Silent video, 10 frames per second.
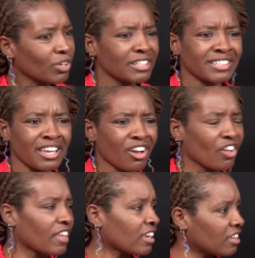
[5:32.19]
want to take
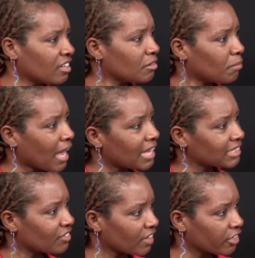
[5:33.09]
all that good and
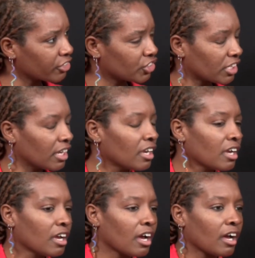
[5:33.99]
positive energy mm-hmm.